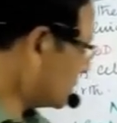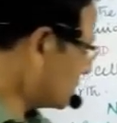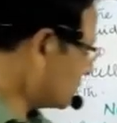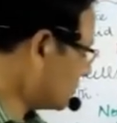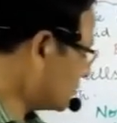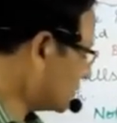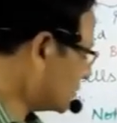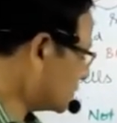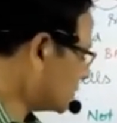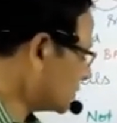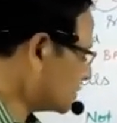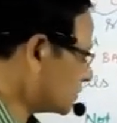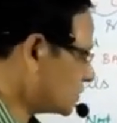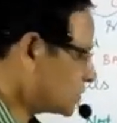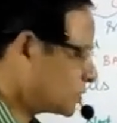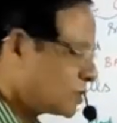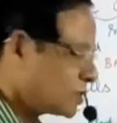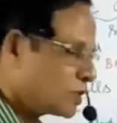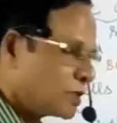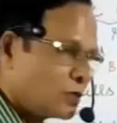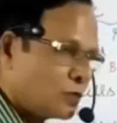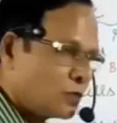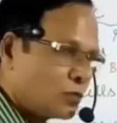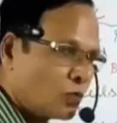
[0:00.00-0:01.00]
between the
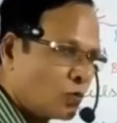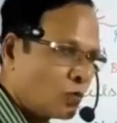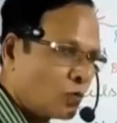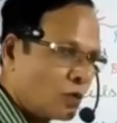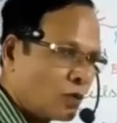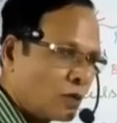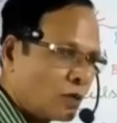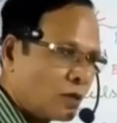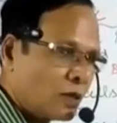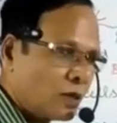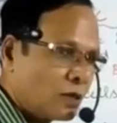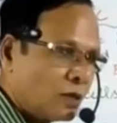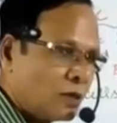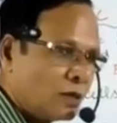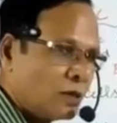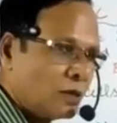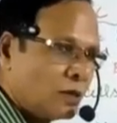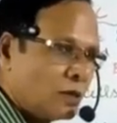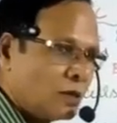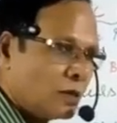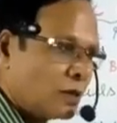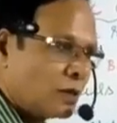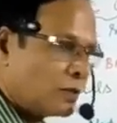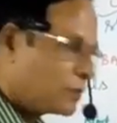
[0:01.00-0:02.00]
uterine wall
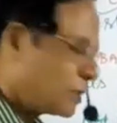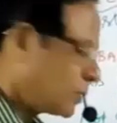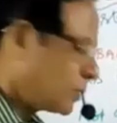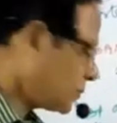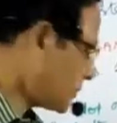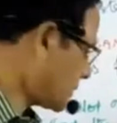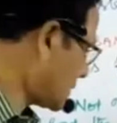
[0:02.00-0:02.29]
of the